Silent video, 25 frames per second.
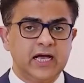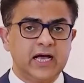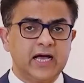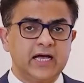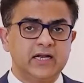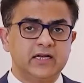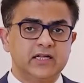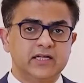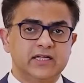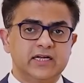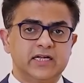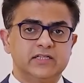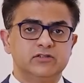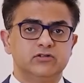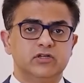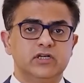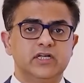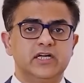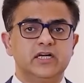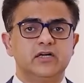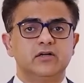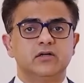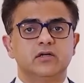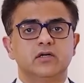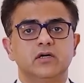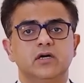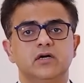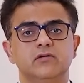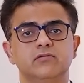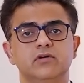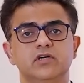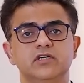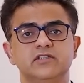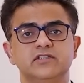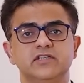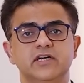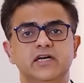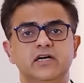and gradually it
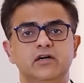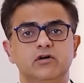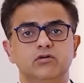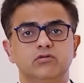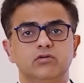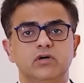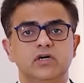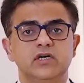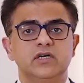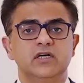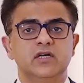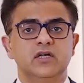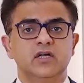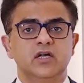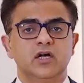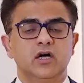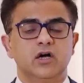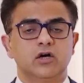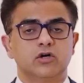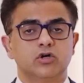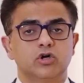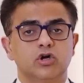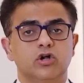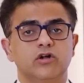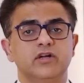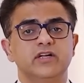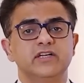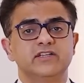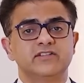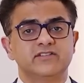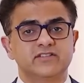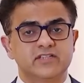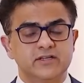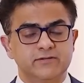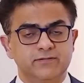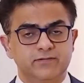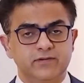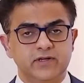converts into a chronic
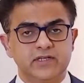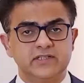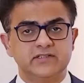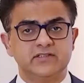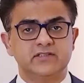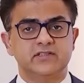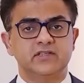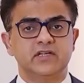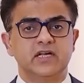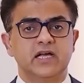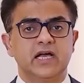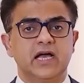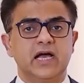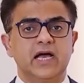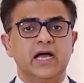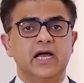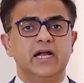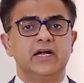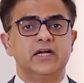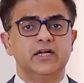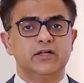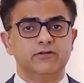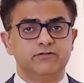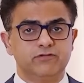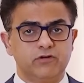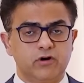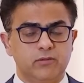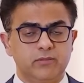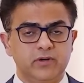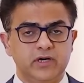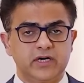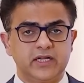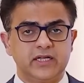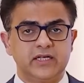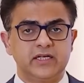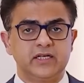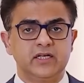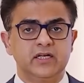stiffness and
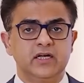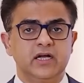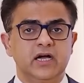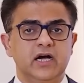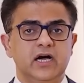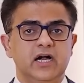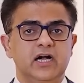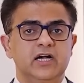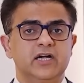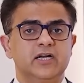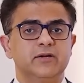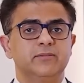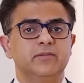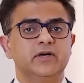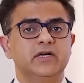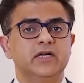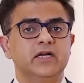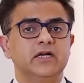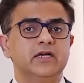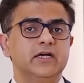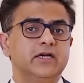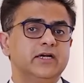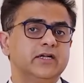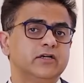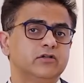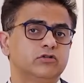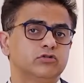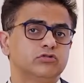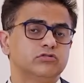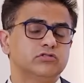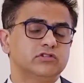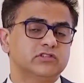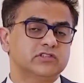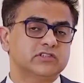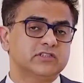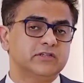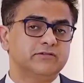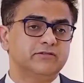deformity, ultimately leading to
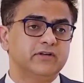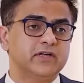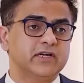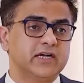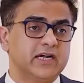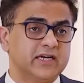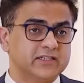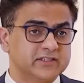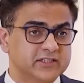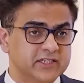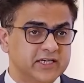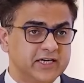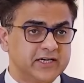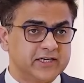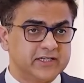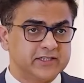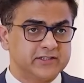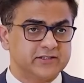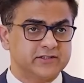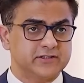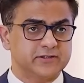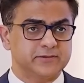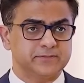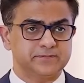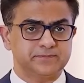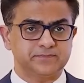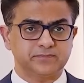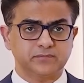severe arthritis.